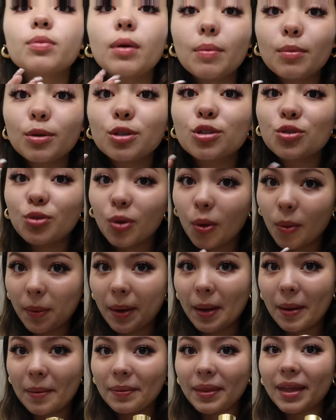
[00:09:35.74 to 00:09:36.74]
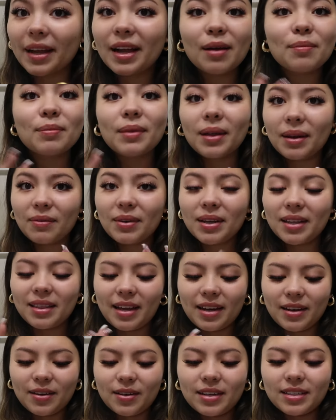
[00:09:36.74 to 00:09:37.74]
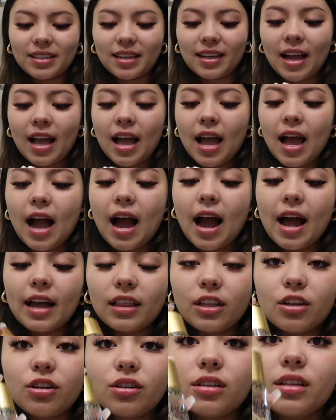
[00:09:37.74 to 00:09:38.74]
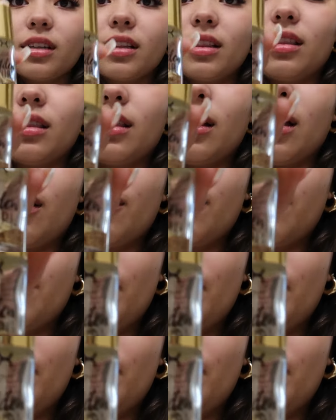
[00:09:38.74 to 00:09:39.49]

primer is so bomb like i'm not even gonna lie to you guys like i literally love